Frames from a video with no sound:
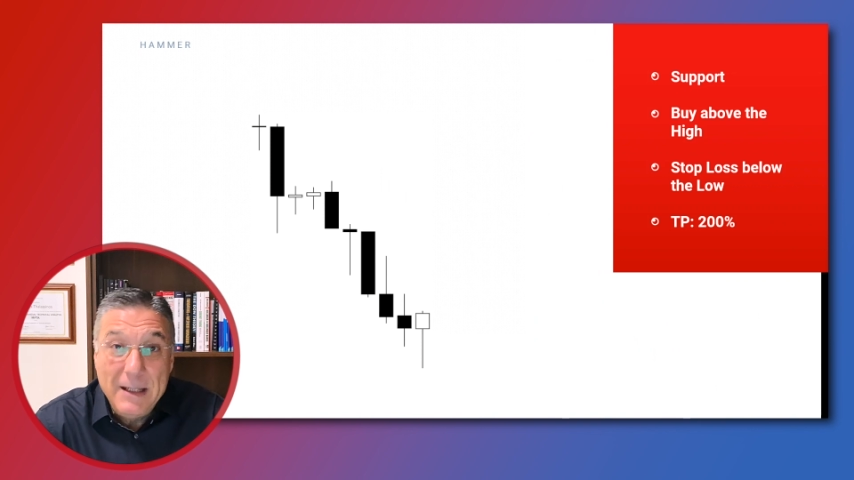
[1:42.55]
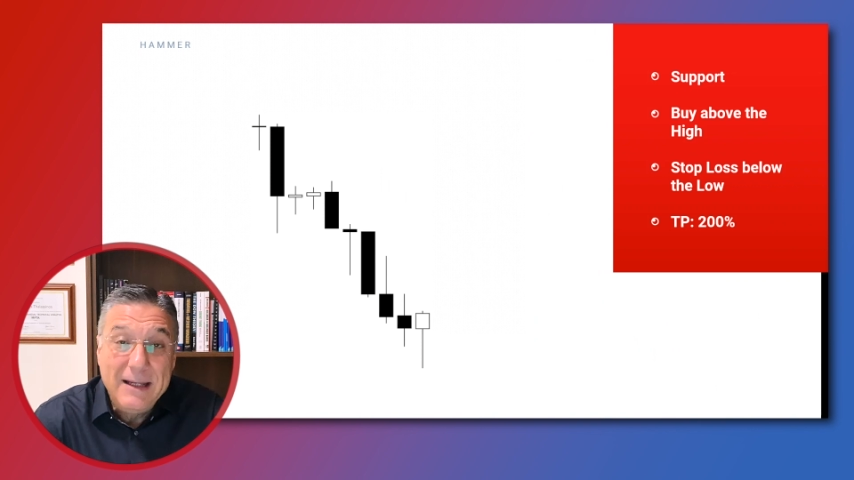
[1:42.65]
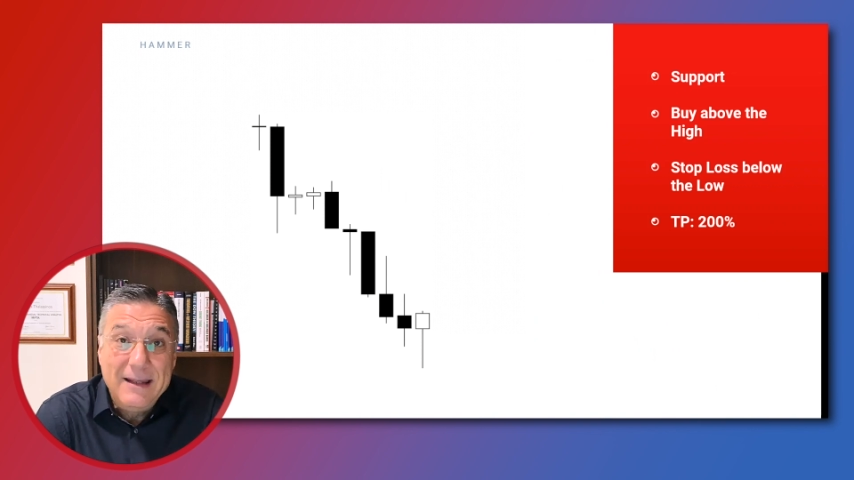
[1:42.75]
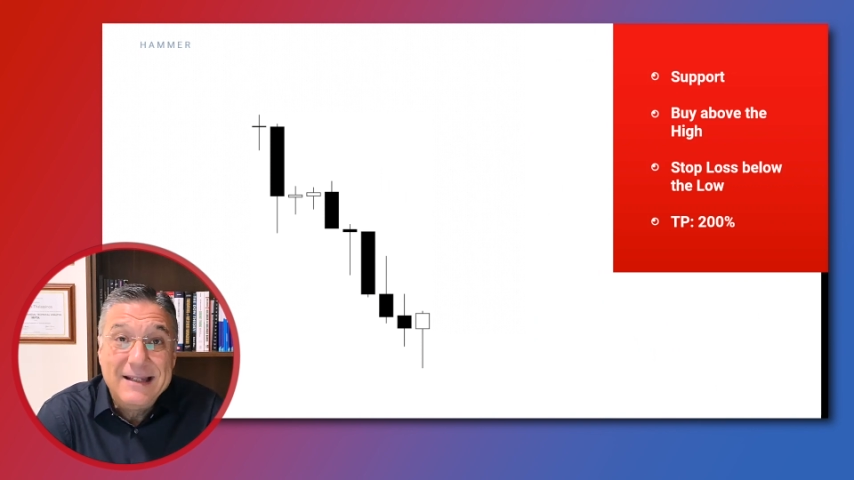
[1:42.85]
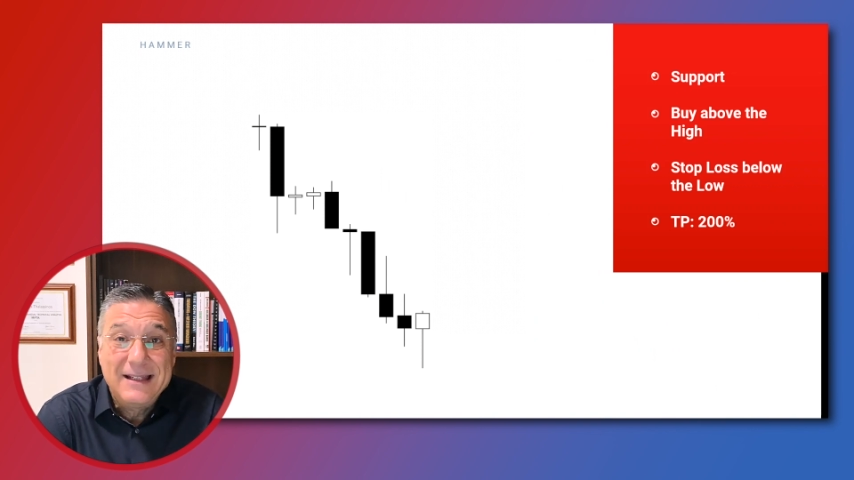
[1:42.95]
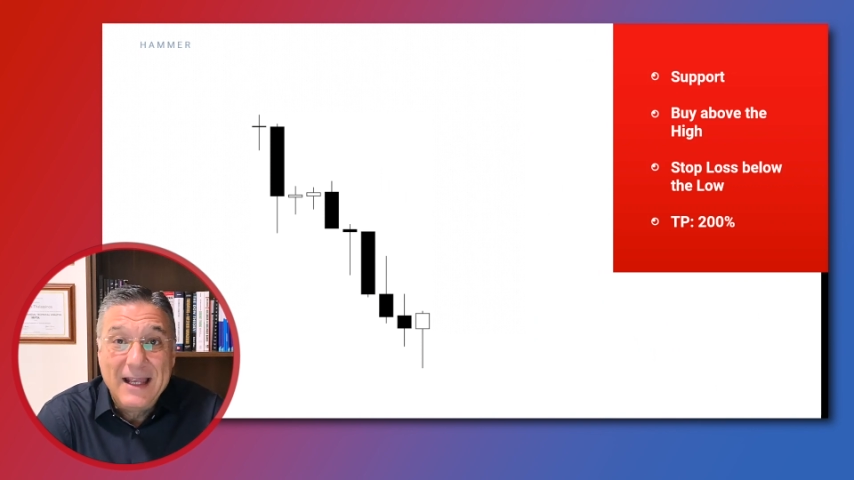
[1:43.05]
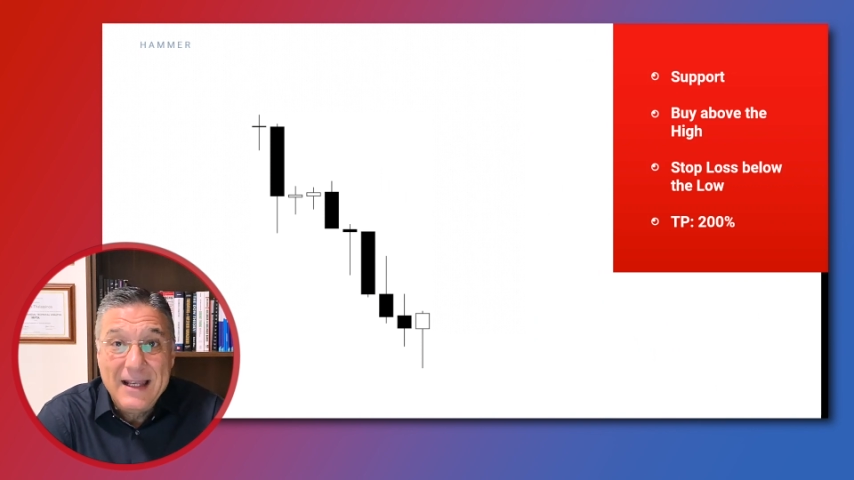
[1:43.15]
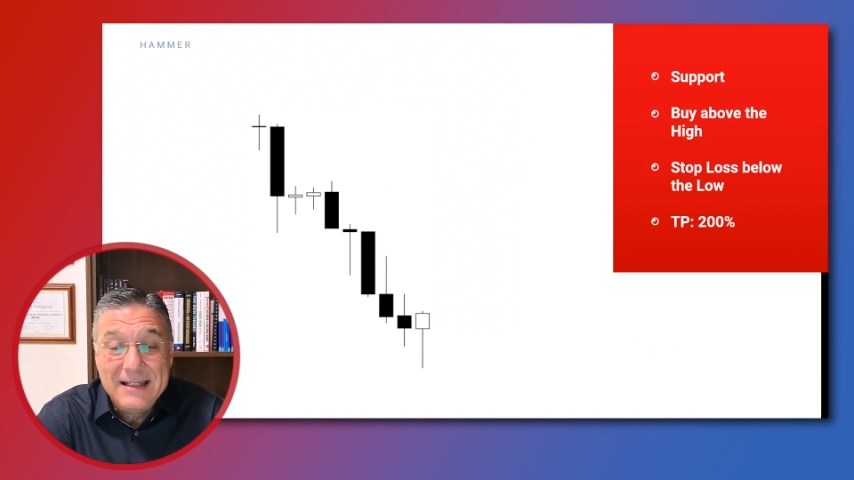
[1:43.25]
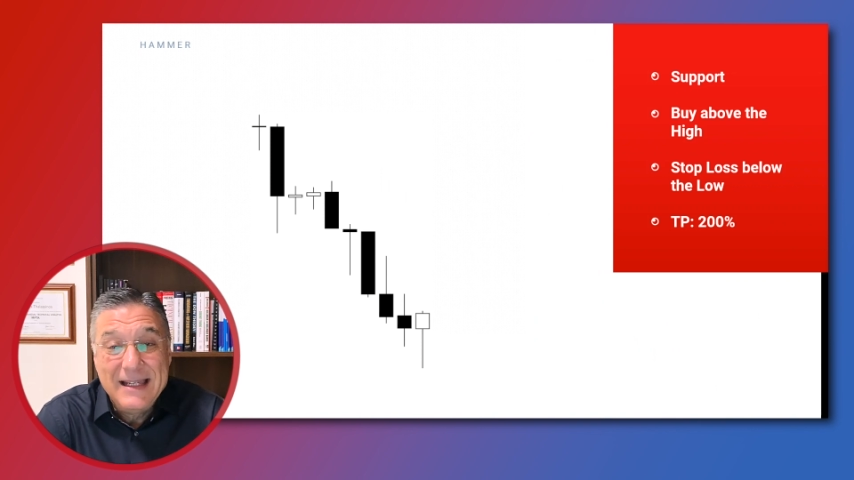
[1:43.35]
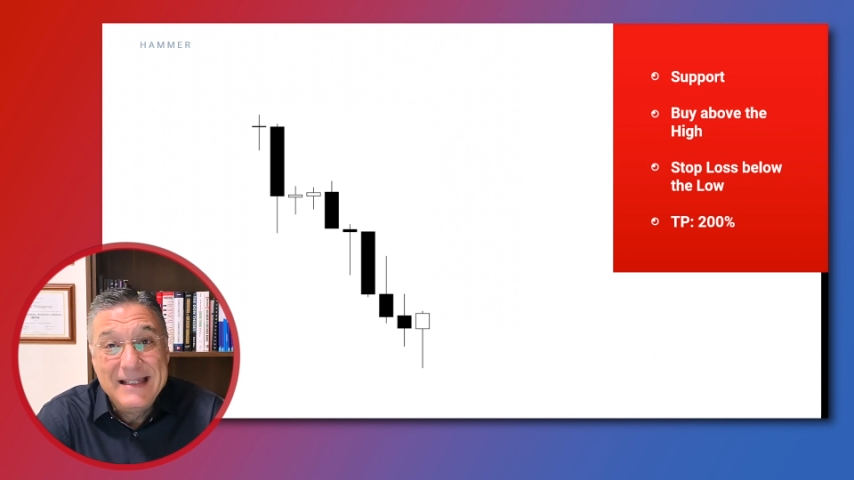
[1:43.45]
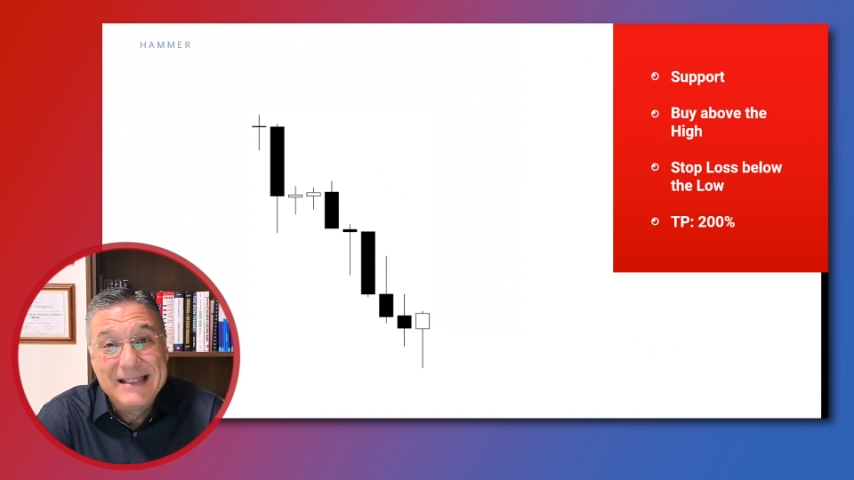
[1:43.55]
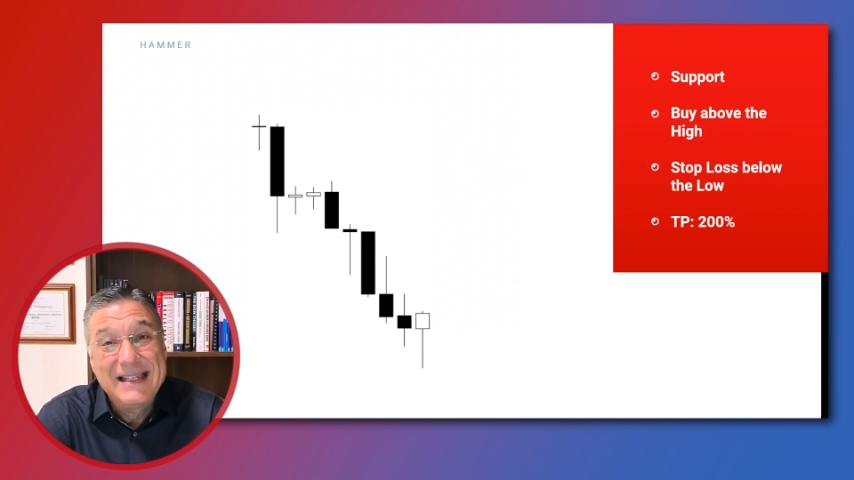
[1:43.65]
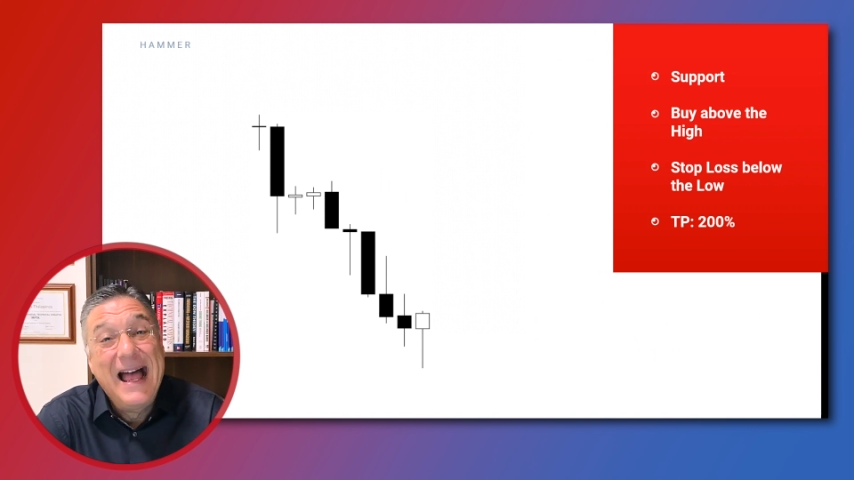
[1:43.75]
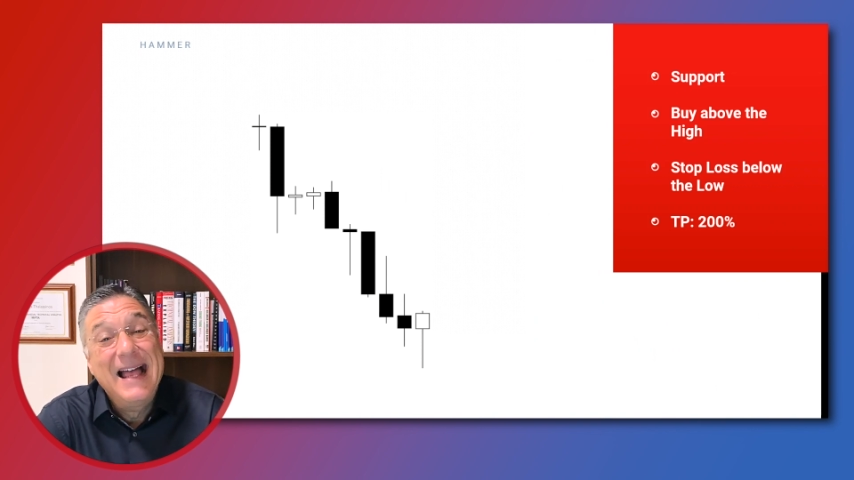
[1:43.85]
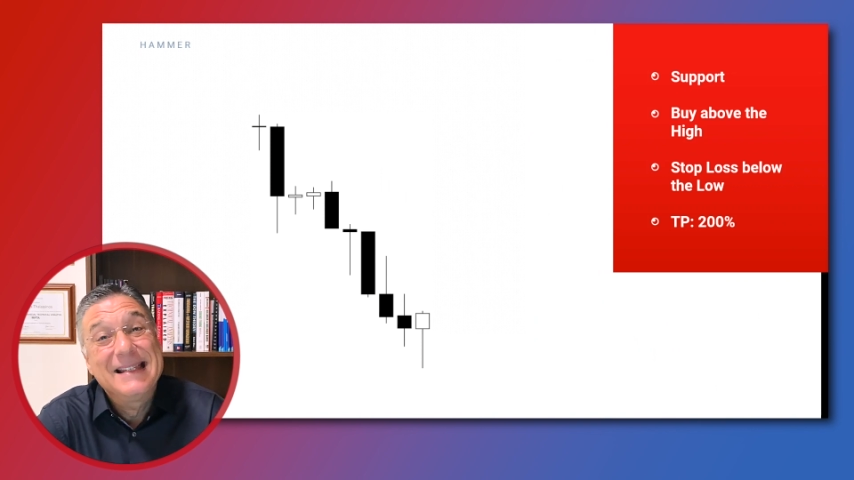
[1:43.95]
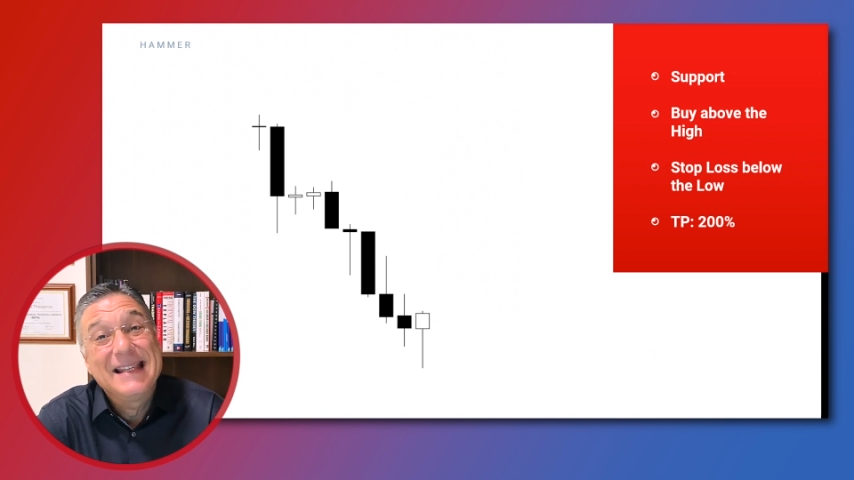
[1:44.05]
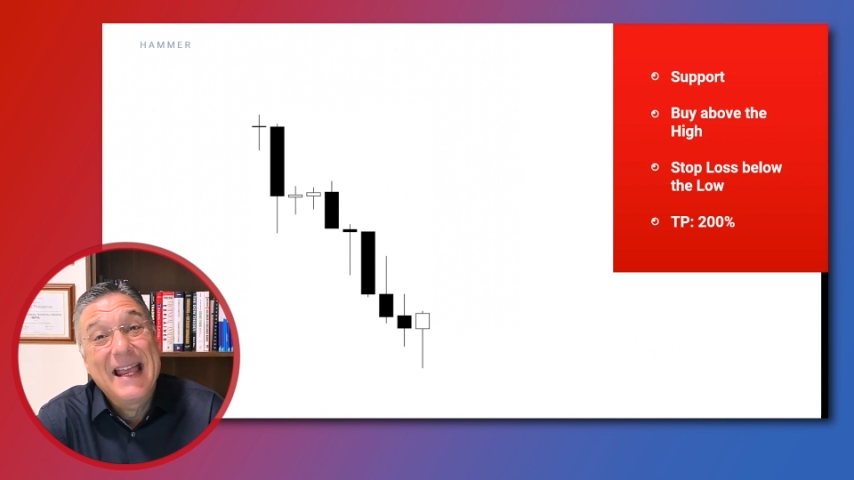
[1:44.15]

In this case, it has